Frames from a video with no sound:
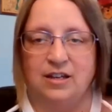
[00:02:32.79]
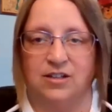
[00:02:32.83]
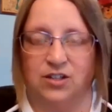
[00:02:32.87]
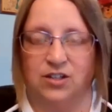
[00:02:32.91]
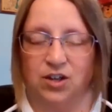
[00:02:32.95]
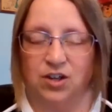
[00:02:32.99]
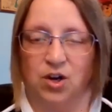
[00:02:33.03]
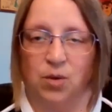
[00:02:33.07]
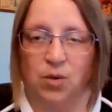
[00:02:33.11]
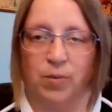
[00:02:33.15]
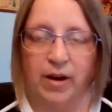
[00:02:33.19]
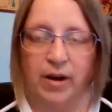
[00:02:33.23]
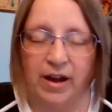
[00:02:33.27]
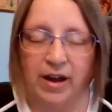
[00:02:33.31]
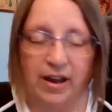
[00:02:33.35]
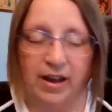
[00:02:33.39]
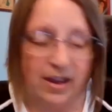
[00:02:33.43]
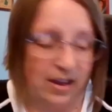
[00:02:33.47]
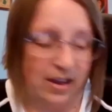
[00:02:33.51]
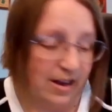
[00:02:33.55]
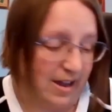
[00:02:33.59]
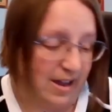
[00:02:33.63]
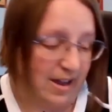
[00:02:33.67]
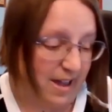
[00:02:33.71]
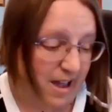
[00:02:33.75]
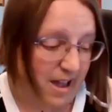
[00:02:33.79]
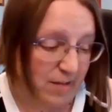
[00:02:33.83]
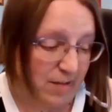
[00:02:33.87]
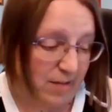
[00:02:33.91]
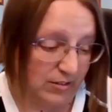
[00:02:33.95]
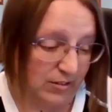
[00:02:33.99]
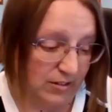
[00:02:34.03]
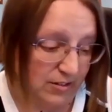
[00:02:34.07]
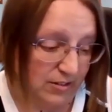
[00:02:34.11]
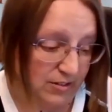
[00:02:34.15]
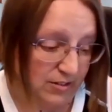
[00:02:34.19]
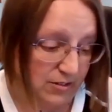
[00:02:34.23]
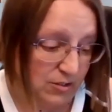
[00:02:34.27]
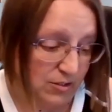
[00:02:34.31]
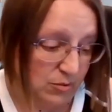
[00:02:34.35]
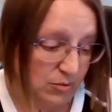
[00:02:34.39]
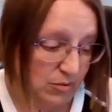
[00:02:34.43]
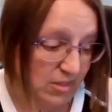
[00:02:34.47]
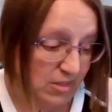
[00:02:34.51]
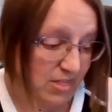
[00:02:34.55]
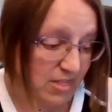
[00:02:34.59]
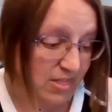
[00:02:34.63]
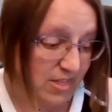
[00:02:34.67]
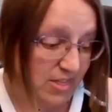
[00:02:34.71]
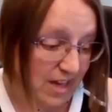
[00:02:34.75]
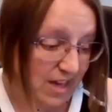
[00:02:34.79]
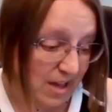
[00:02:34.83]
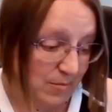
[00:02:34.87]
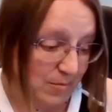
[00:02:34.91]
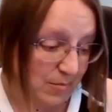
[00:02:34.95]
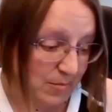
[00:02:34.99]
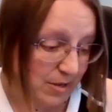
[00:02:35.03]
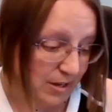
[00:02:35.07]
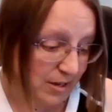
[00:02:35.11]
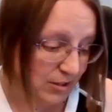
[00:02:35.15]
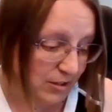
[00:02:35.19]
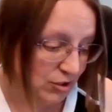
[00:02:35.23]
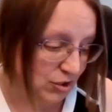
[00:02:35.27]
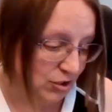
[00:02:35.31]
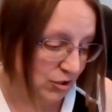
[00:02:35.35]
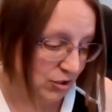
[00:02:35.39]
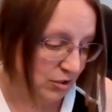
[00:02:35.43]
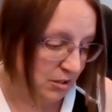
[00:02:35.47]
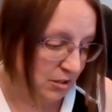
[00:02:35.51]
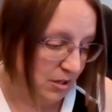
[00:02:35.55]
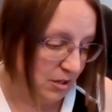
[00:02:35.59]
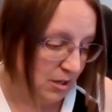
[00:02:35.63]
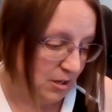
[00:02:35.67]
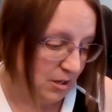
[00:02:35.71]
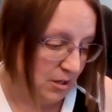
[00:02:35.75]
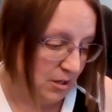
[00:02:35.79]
to go by, and I haven't listened to it that much.